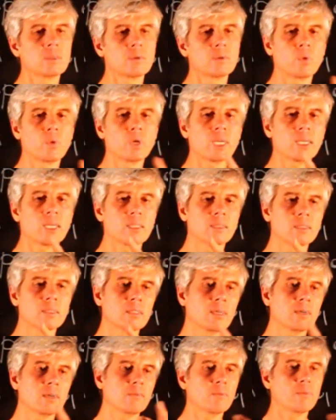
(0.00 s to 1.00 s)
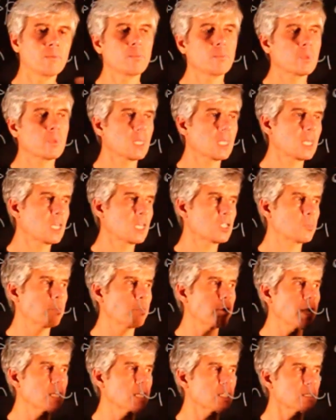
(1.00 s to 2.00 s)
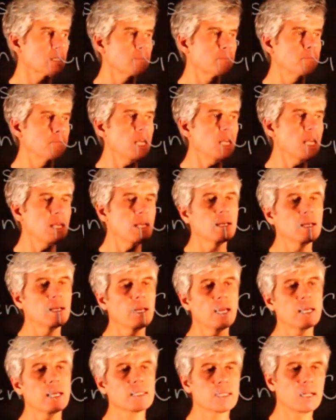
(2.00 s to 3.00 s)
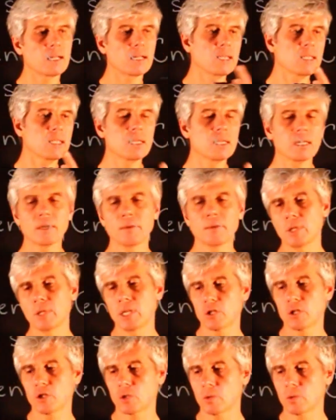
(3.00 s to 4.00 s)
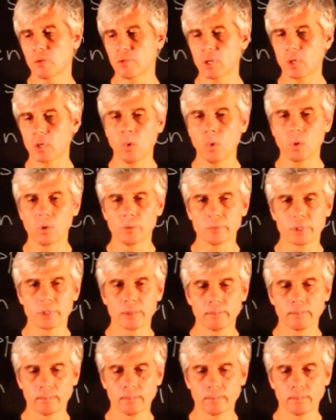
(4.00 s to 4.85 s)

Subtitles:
we can express B as a linear combination of the columns.